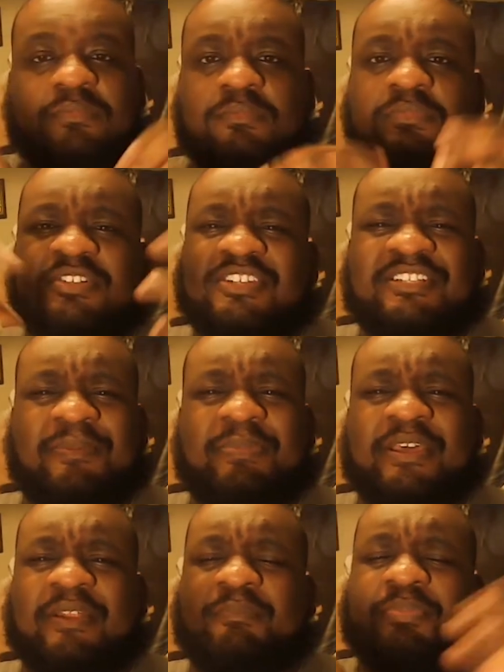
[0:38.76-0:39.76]
Just a
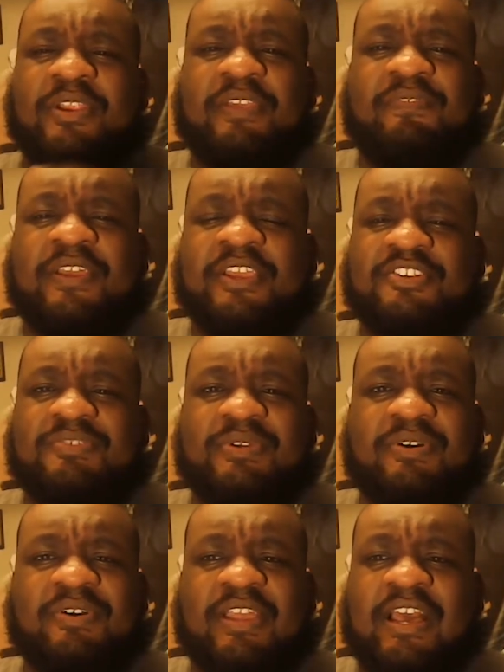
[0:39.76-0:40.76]
bit of brief history
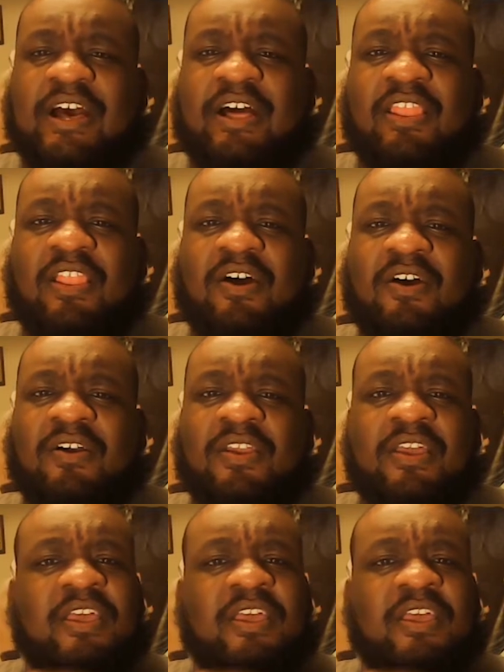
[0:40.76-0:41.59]
on Kyle Long.